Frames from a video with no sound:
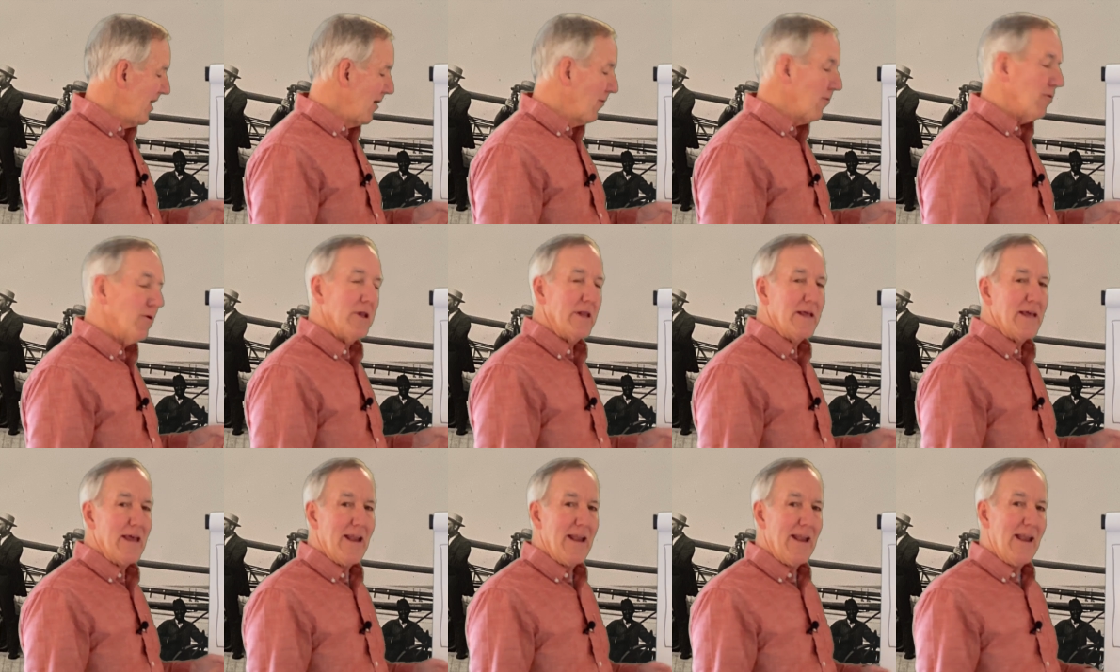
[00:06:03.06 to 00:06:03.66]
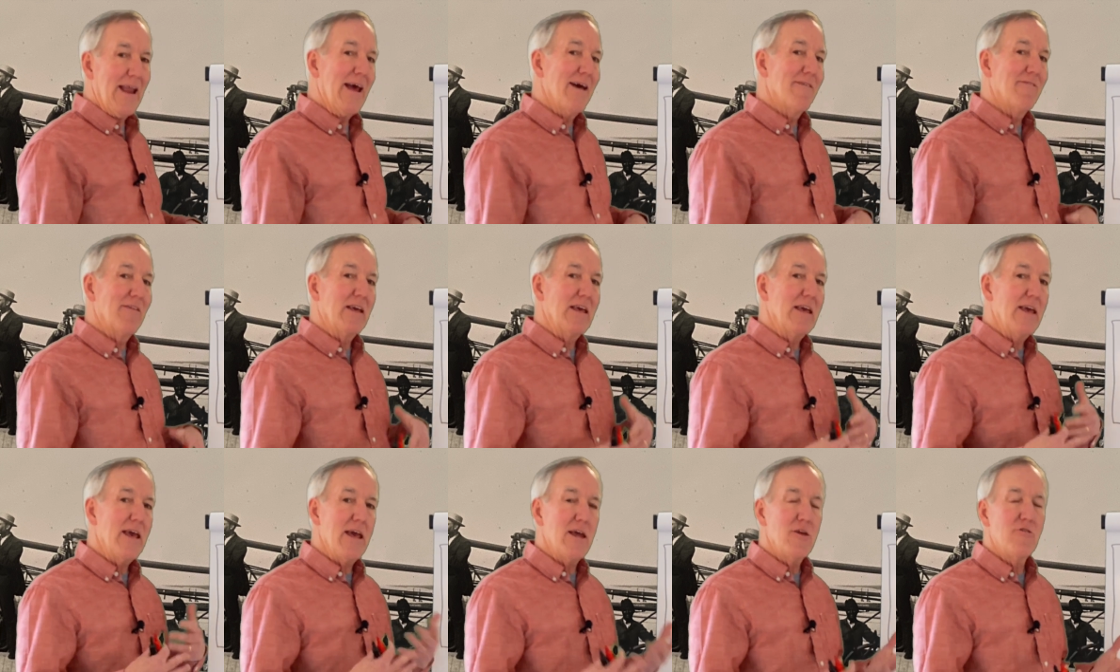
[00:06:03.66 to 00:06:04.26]
it's not really a
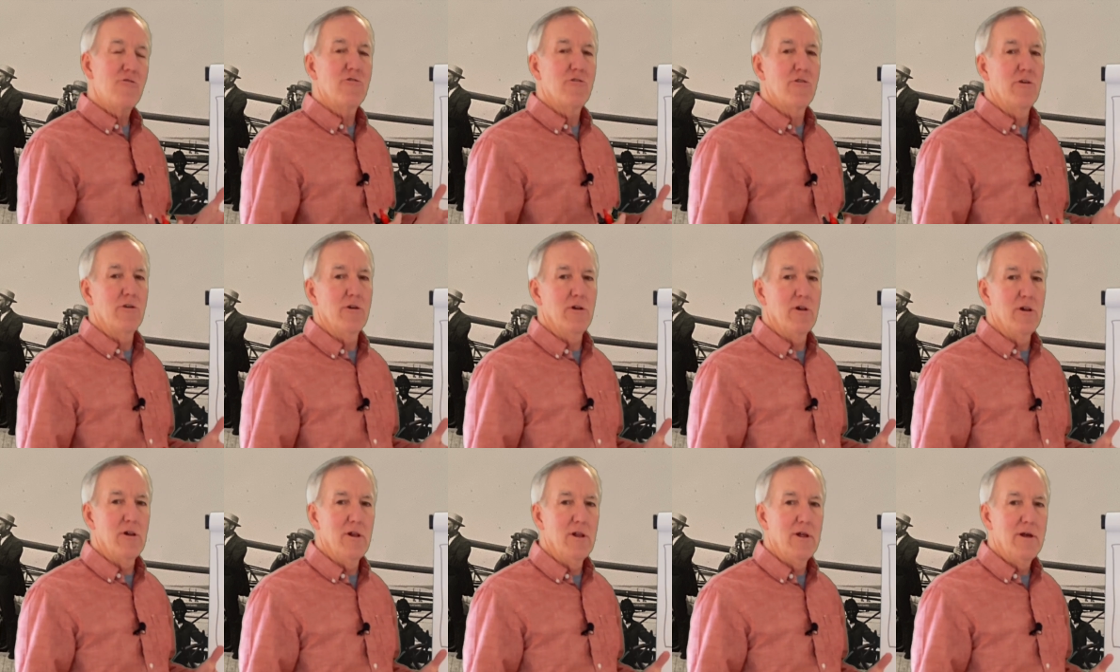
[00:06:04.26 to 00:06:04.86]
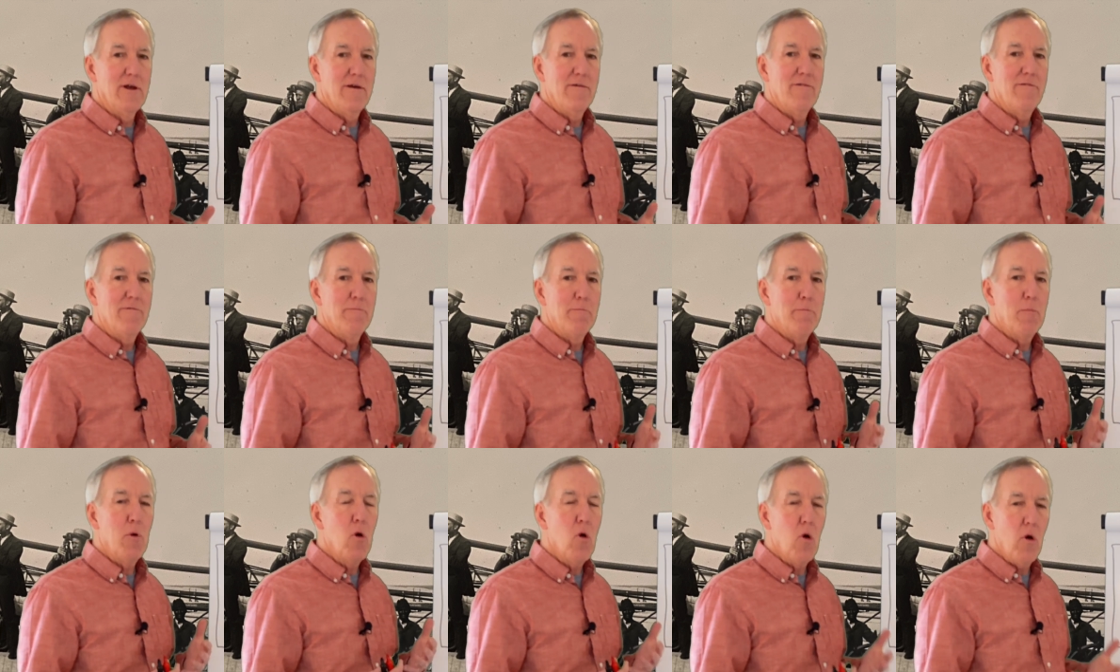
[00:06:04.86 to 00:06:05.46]
navigational
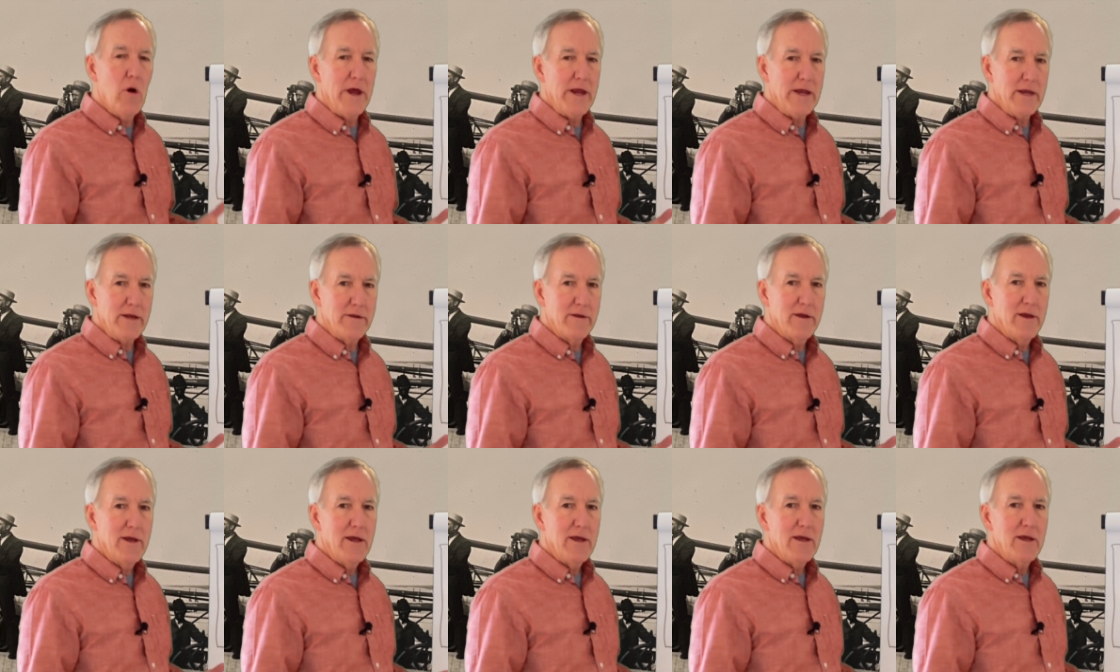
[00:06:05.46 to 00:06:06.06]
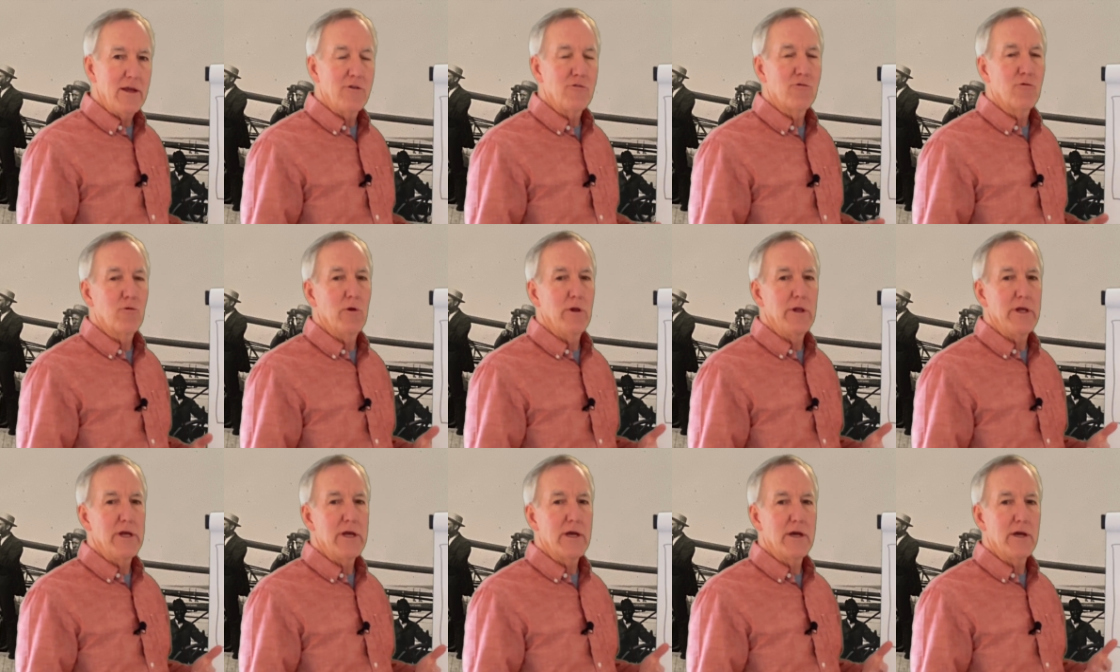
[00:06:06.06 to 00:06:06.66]
point. It's
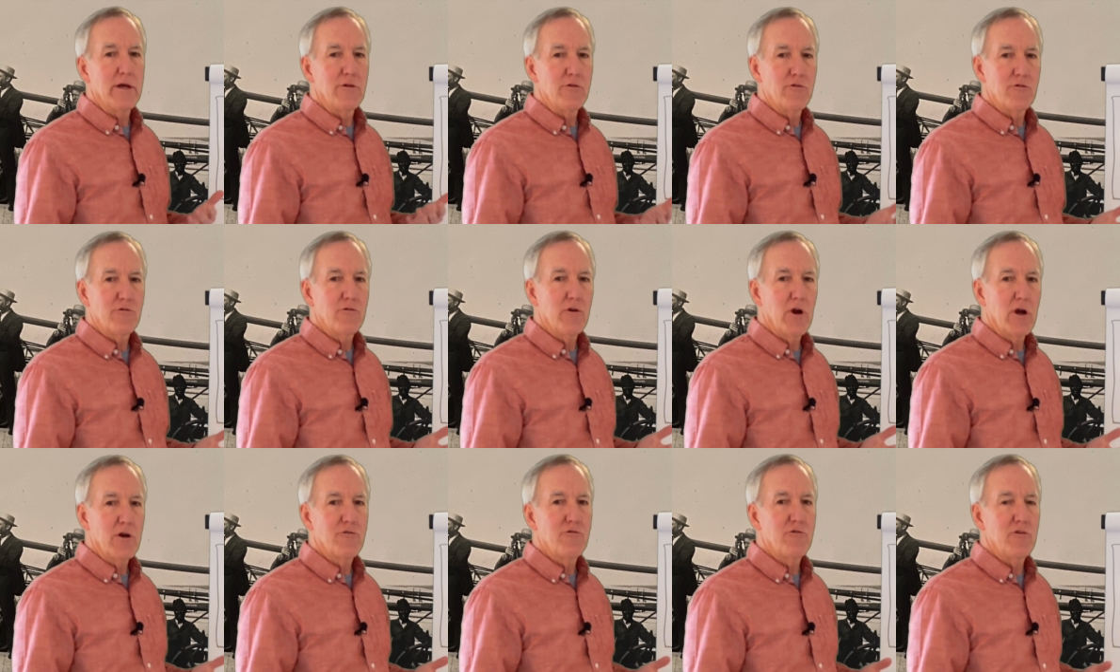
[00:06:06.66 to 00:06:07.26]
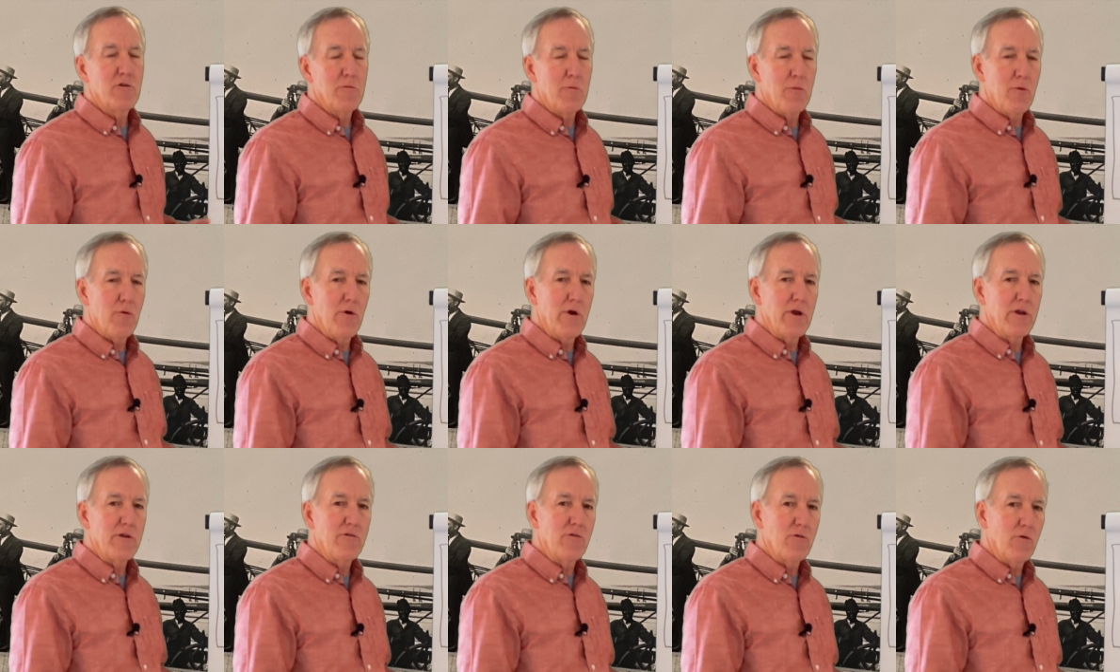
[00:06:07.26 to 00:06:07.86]
really a construction
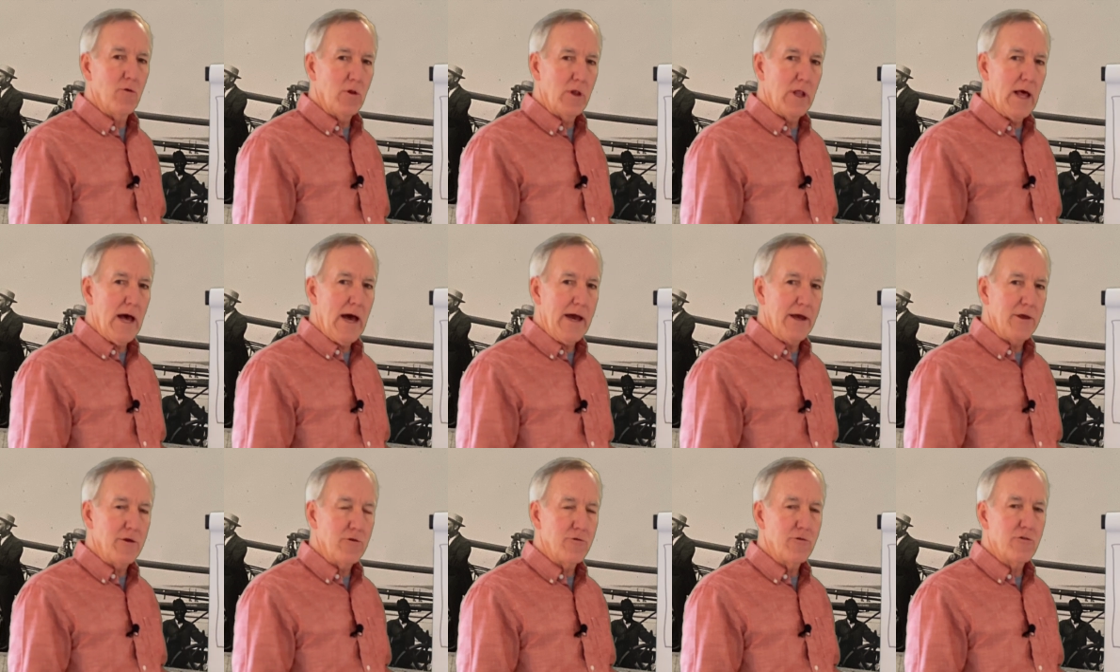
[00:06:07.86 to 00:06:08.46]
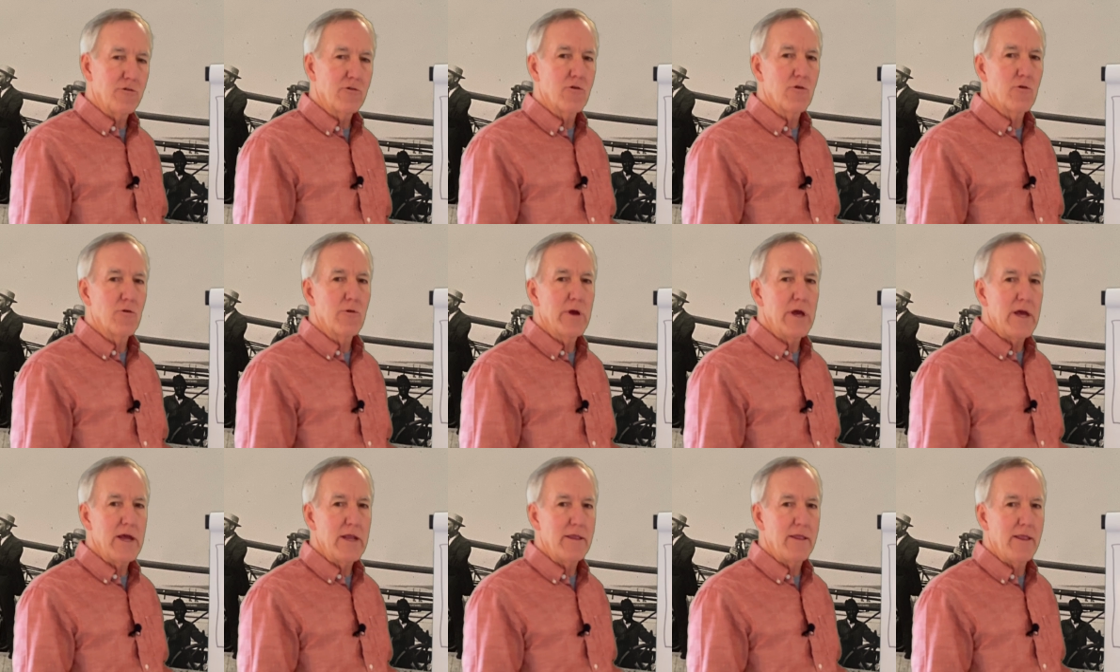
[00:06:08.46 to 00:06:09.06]
point to allow you to
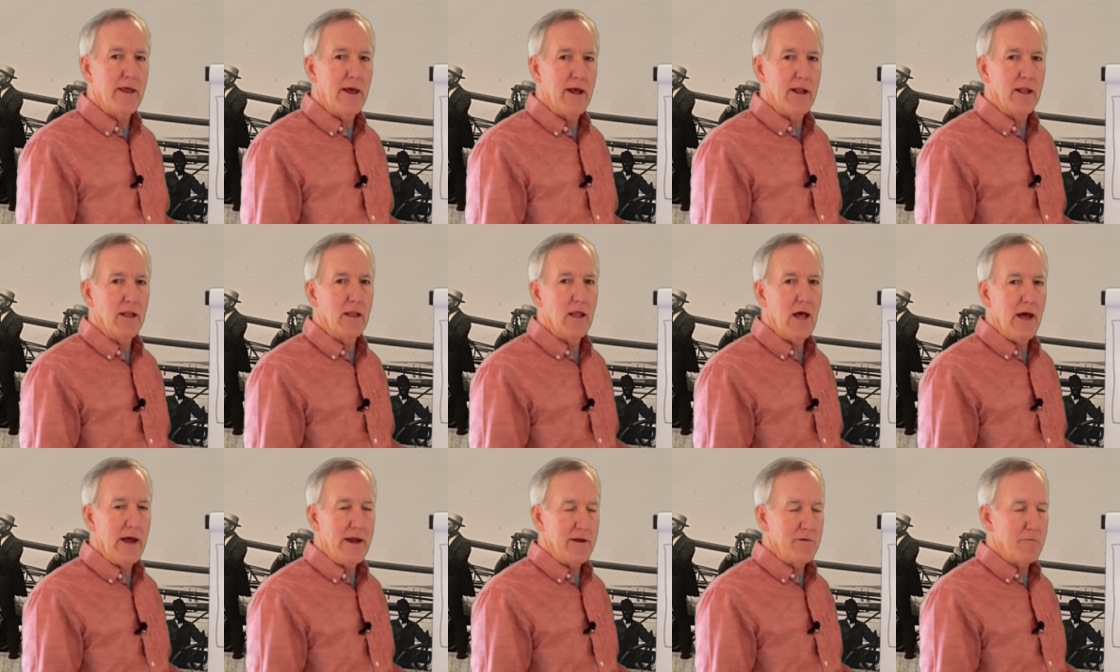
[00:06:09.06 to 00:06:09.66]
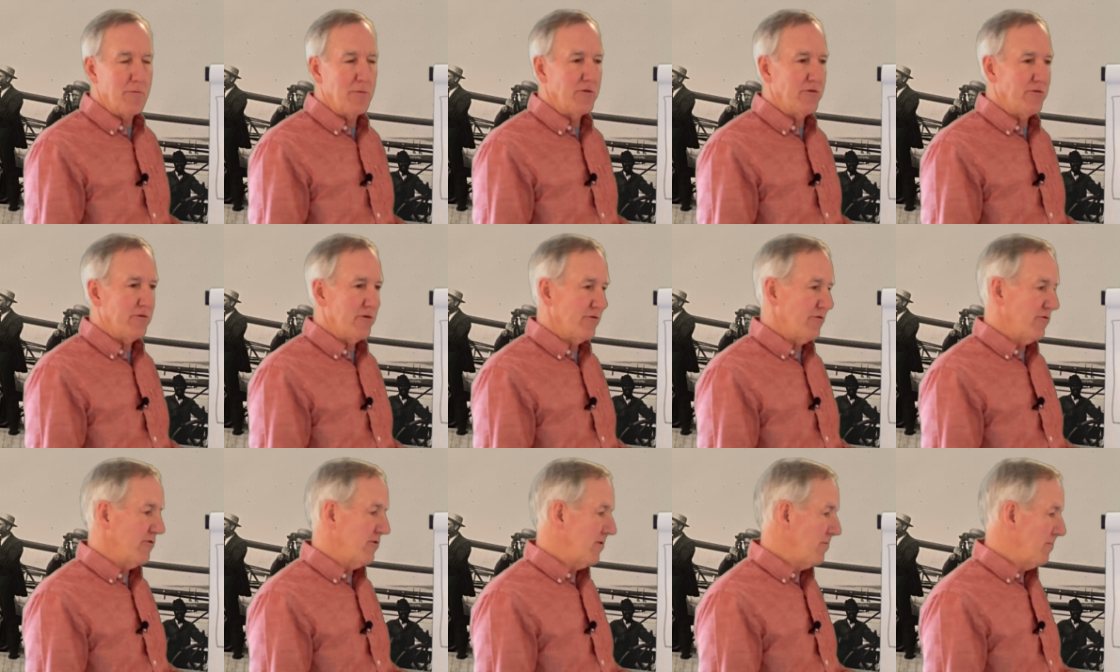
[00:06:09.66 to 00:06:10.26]
create that line of
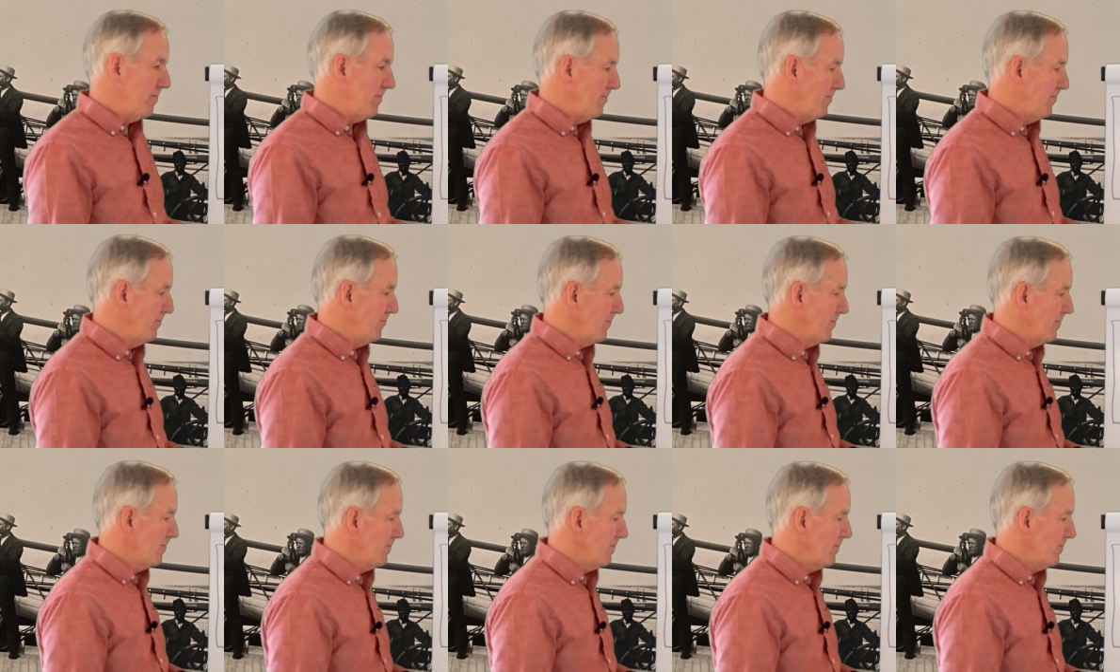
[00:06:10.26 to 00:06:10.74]
position.